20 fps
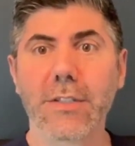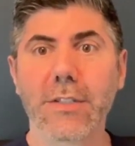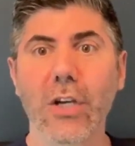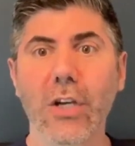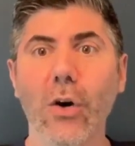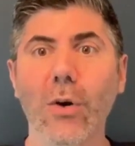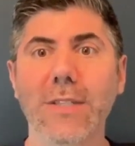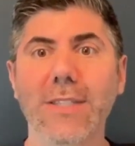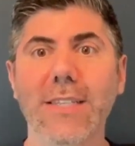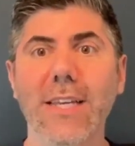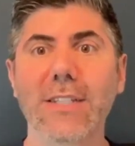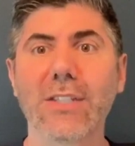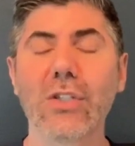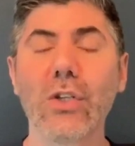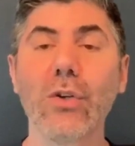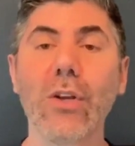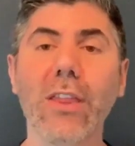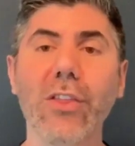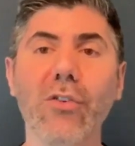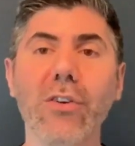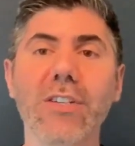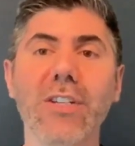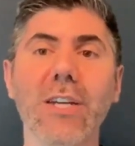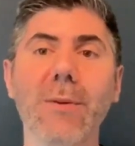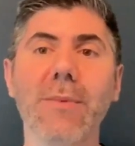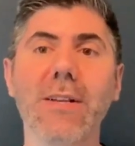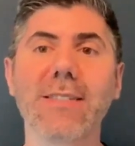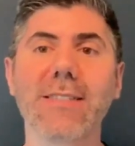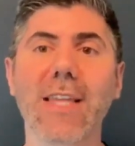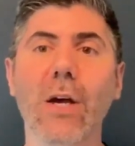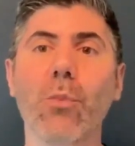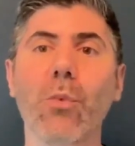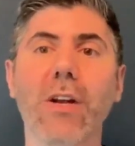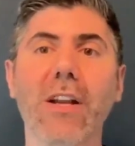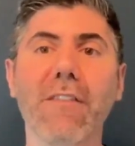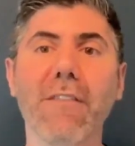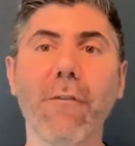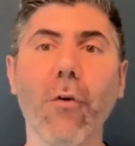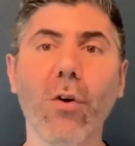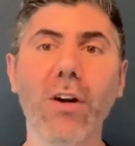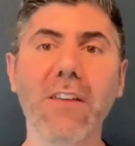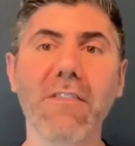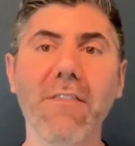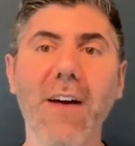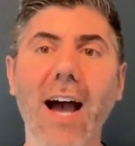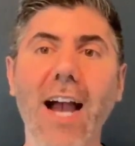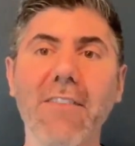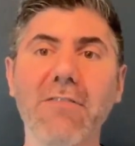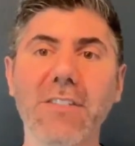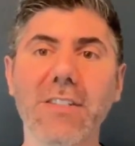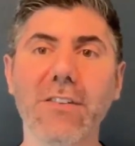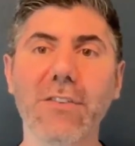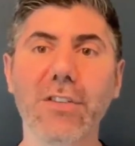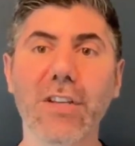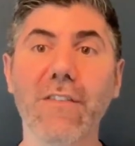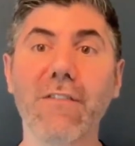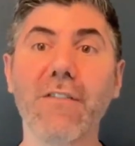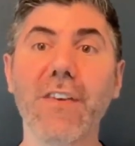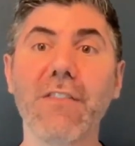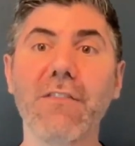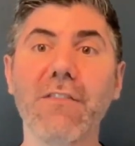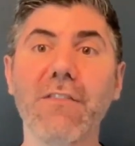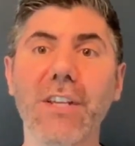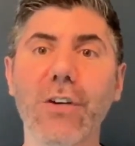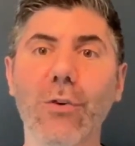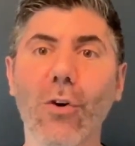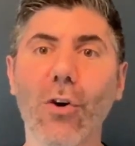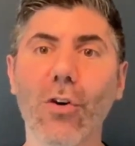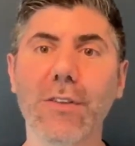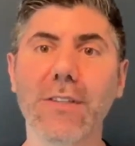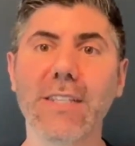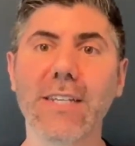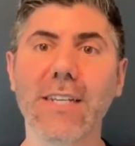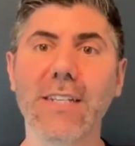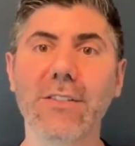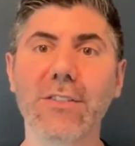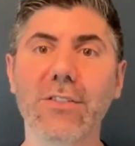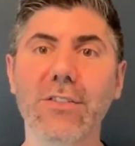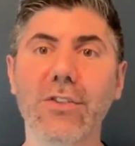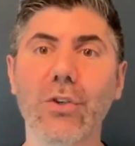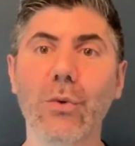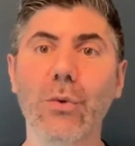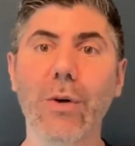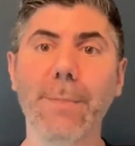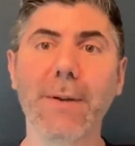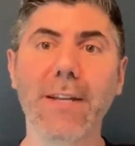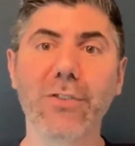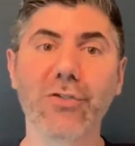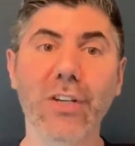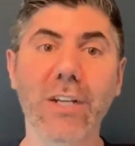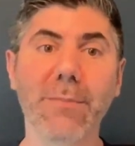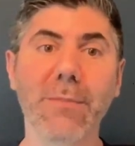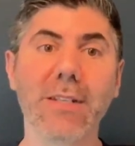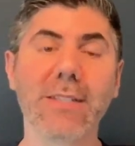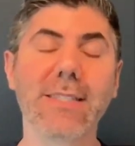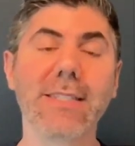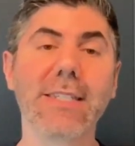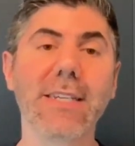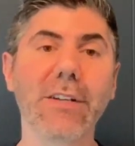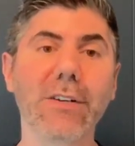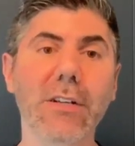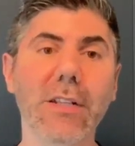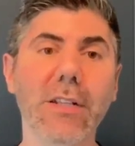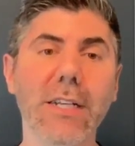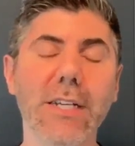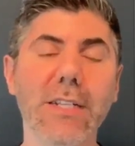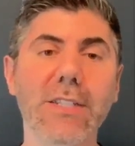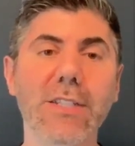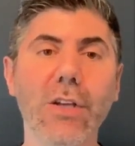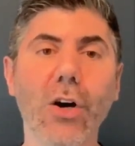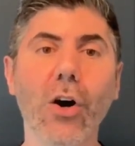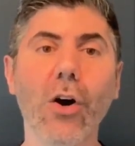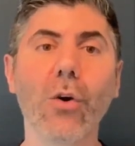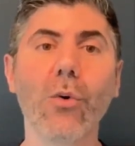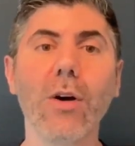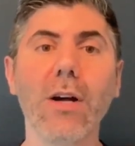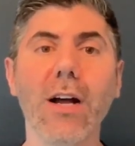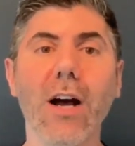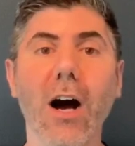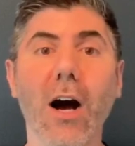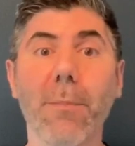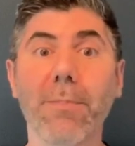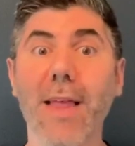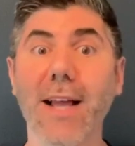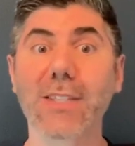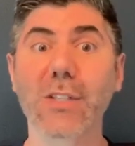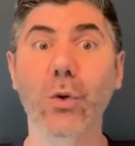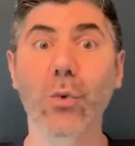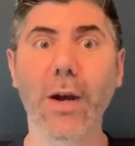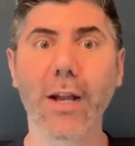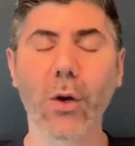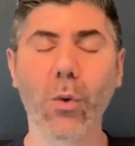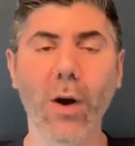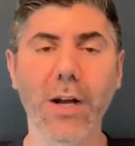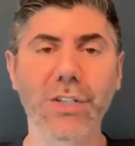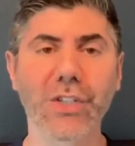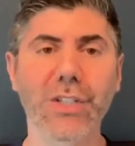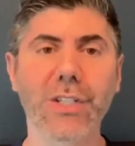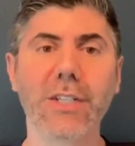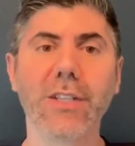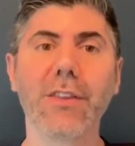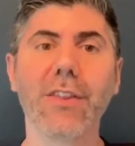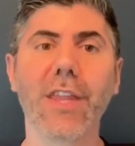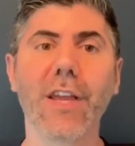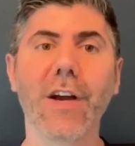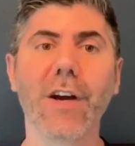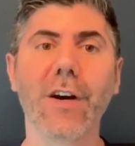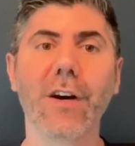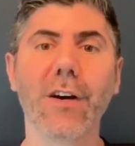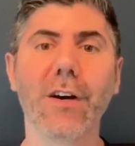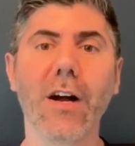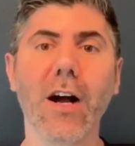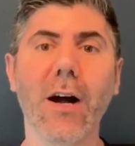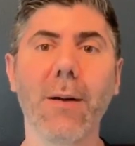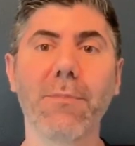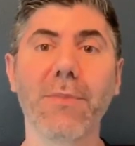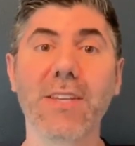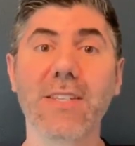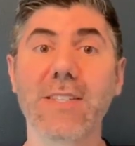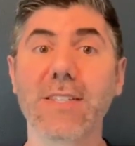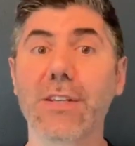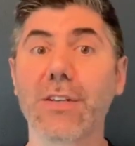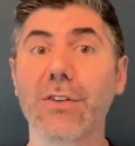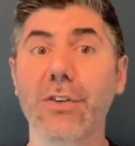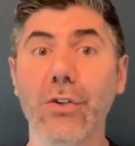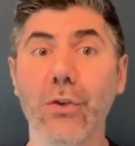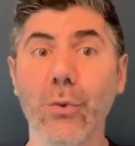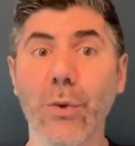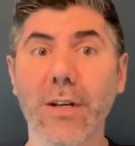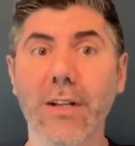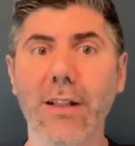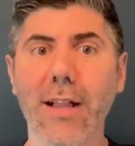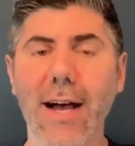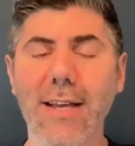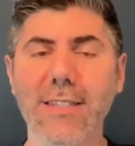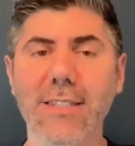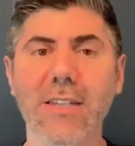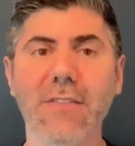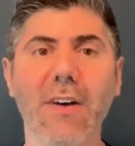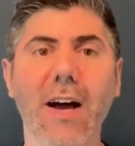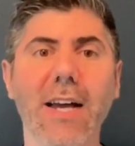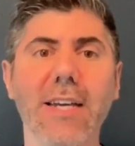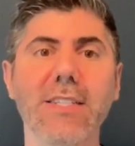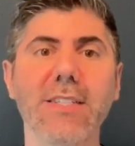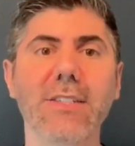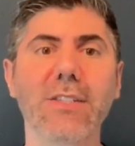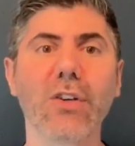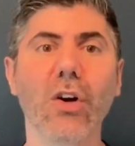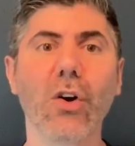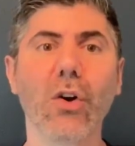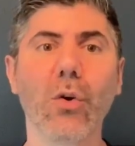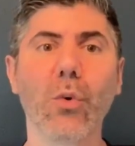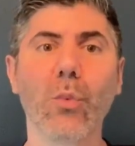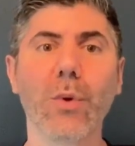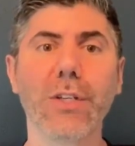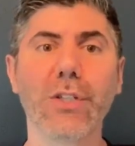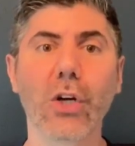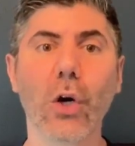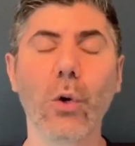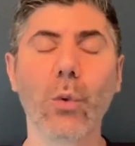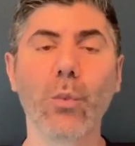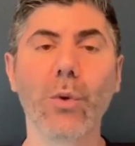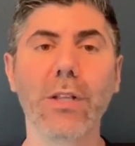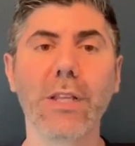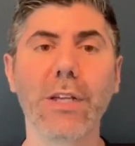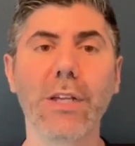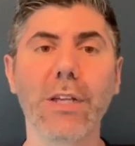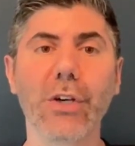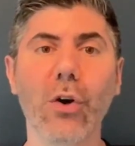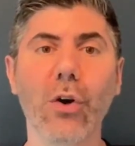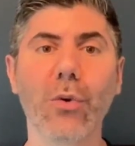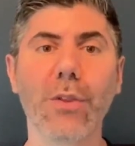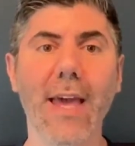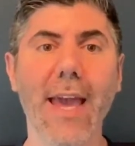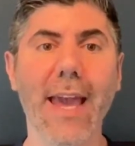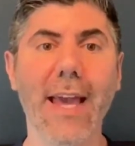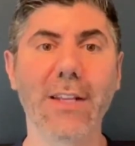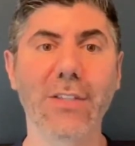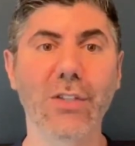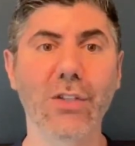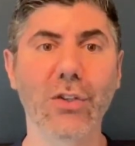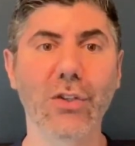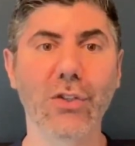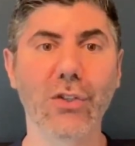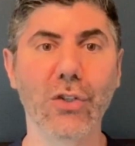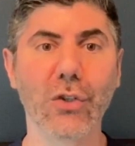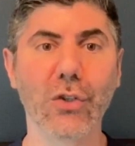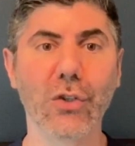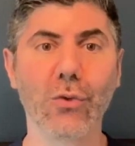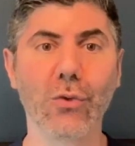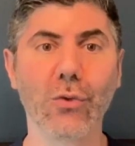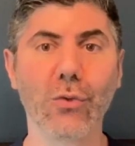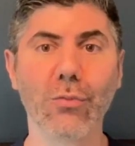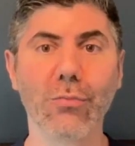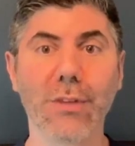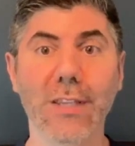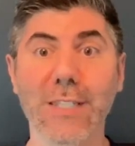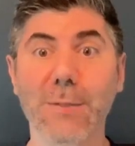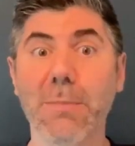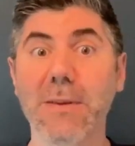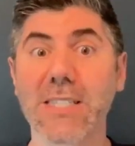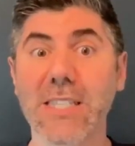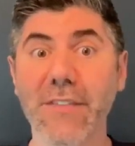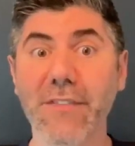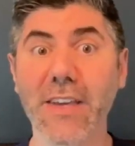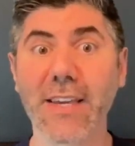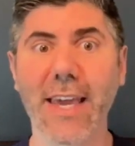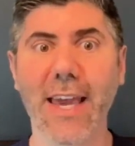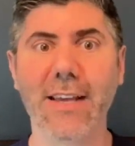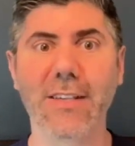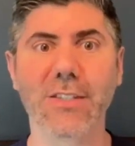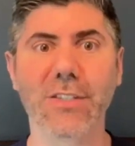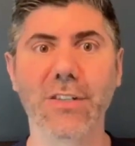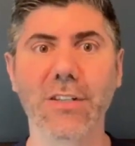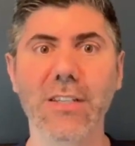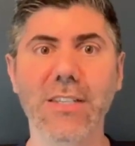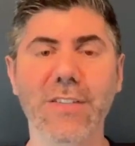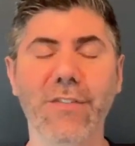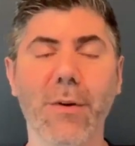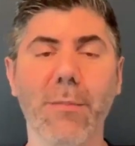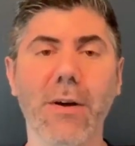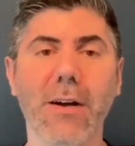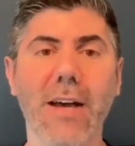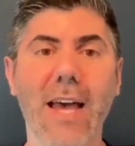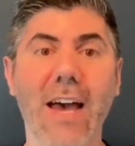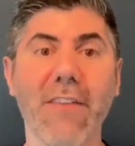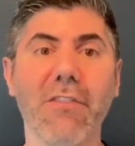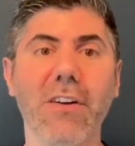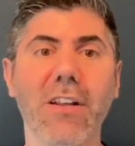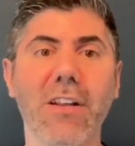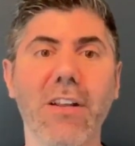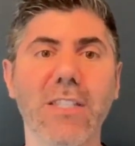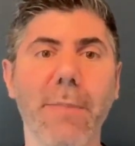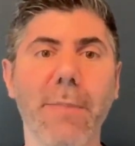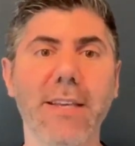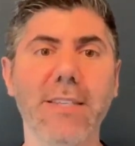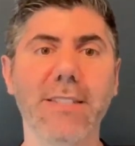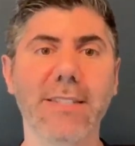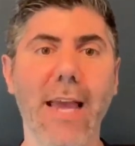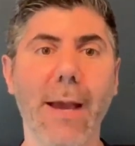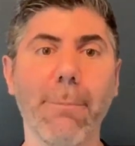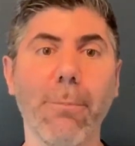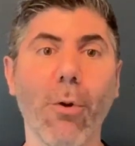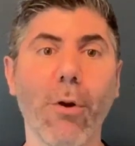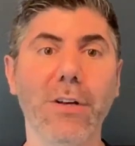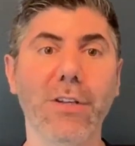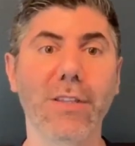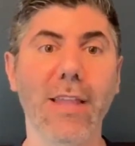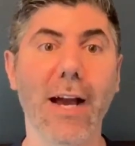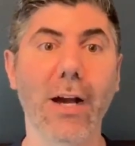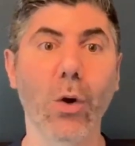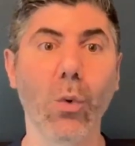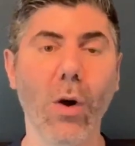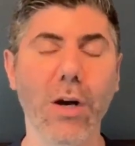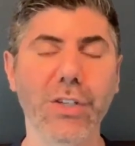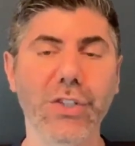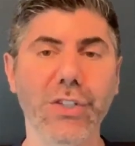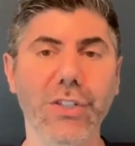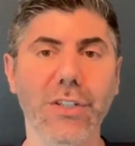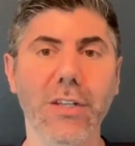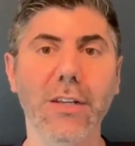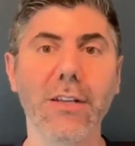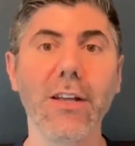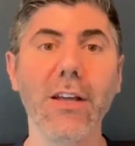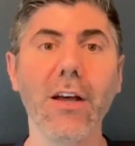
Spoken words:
So it says 2 to 3 treatments, then would a 45 to 50-year-old need to repeat treatments yearly? So that's a great question. This is a new in-class device, so we don't really know the answer to the specific answer, at least from an evidence-based standpoint to that question.